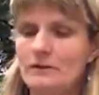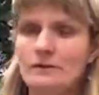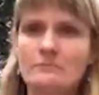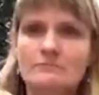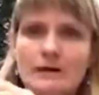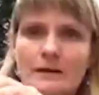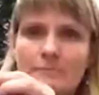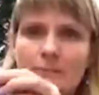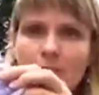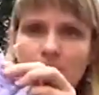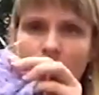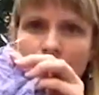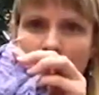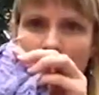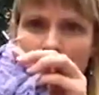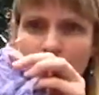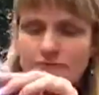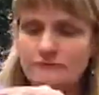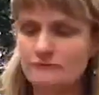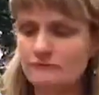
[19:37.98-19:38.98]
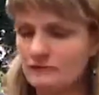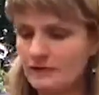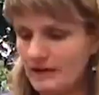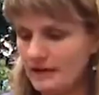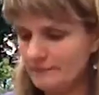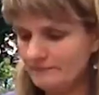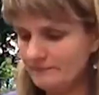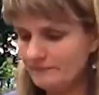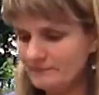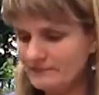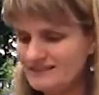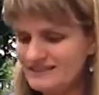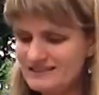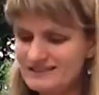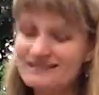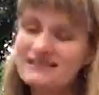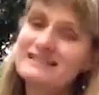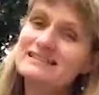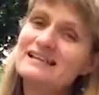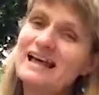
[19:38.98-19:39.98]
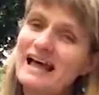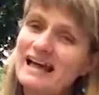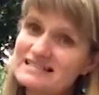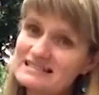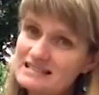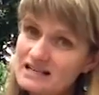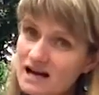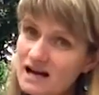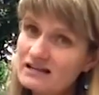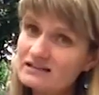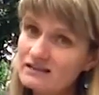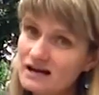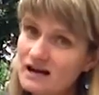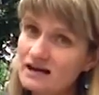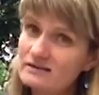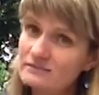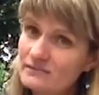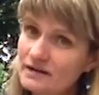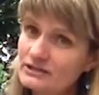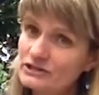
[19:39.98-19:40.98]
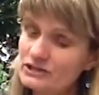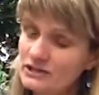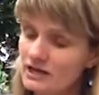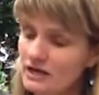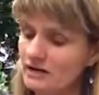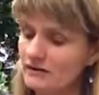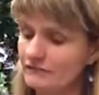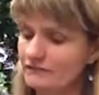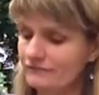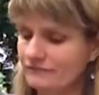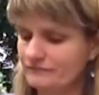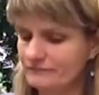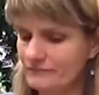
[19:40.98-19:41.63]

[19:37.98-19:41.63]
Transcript: my purple Hitofude, didn't, has not gotten much love.